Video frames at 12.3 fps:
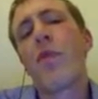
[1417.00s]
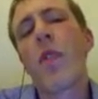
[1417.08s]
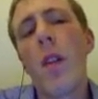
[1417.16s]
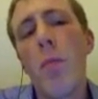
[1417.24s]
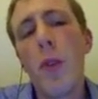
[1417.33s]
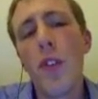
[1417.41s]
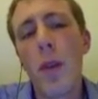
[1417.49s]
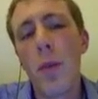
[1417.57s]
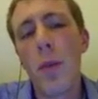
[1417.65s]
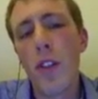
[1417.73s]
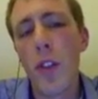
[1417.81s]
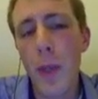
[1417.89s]

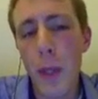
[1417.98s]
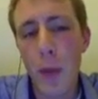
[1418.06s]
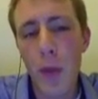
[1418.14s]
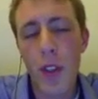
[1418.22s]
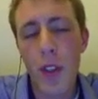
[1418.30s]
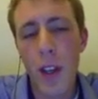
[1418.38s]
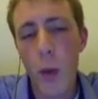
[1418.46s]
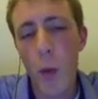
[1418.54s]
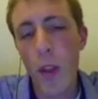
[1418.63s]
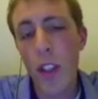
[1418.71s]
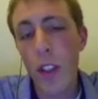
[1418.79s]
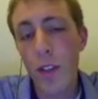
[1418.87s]
multi-module builds,
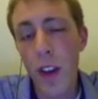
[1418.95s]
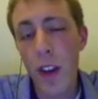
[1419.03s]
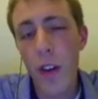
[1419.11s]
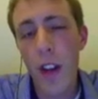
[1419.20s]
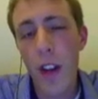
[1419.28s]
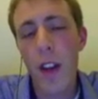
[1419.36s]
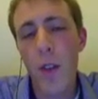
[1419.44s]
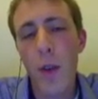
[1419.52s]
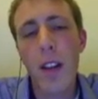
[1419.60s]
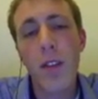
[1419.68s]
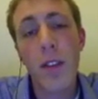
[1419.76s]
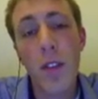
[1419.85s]
which is very
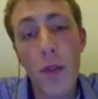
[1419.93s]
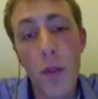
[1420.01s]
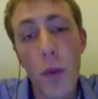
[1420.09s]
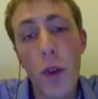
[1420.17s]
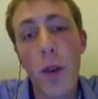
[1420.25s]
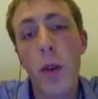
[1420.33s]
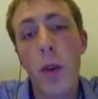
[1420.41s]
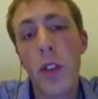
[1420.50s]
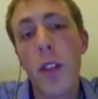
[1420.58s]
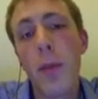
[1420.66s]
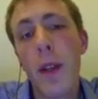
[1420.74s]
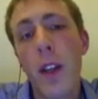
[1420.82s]
relevant to our
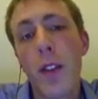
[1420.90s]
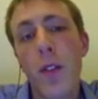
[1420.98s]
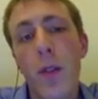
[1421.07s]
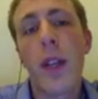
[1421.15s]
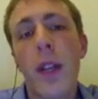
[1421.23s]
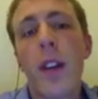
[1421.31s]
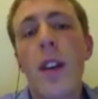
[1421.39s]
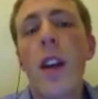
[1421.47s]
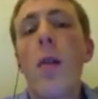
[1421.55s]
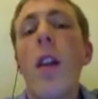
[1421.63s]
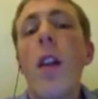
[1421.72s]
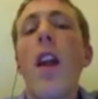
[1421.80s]
project because we got
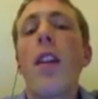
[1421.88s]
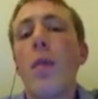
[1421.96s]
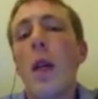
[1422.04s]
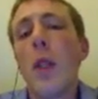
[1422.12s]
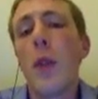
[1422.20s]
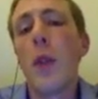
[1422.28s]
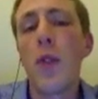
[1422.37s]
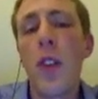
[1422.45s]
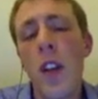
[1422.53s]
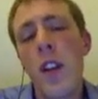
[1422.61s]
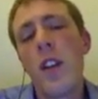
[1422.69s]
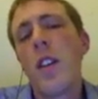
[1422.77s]
a lot of modules.
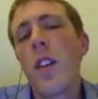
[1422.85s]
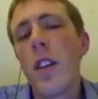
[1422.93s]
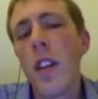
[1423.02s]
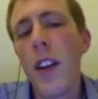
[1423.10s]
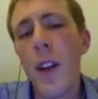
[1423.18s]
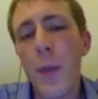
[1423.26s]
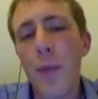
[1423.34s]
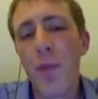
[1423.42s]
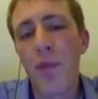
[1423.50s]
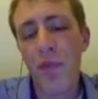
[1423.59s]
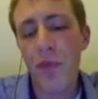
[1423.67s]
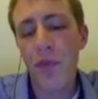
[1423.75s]

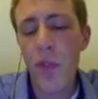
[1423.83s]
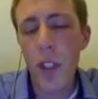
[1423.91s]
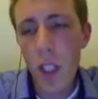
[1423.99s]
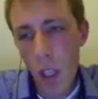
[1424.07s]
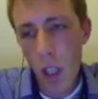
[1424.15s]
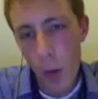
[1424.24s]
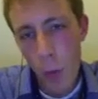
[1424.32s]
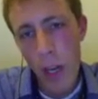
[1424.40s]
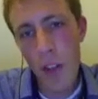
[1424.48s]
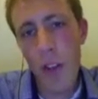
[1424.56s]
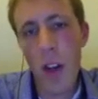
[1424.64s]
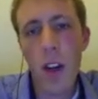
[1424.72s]
And when
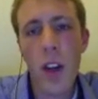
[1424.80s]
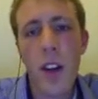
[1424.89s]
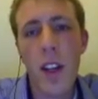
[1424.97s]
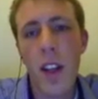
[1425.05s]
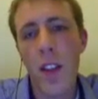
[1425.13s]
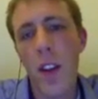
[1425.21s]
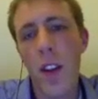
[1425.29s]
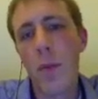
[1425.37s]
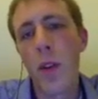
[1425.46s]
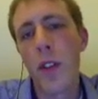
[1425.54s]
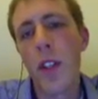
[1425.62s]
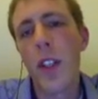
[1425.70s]
I started in the
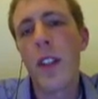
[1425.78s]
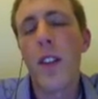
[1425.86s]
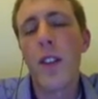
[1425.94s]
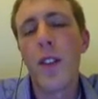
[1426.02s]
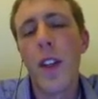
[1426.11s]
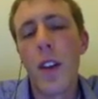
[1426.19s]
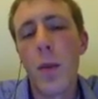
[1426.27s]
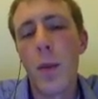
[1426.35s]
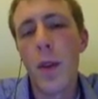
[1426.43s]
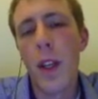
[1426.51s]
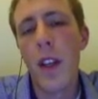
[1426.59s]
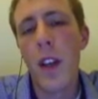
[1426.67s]
project at the train
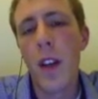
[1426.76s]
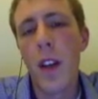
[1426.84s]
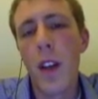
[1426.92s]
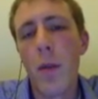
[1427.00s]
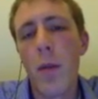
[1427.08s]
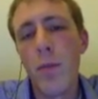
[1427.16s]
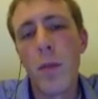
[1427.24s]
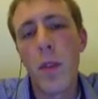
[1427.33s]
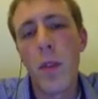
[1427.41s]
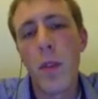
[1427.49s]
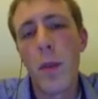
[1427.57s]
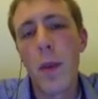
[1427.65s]
company
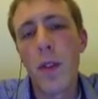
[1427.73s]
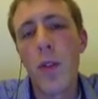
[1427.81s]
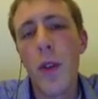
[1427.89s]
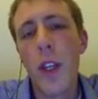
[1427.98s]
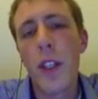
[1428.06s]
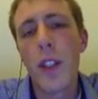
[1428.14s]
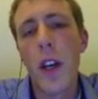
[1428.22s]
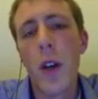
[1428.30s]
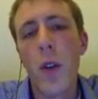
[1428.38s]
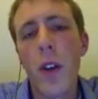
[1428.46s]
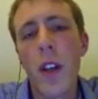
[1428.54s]
about 2 years ago,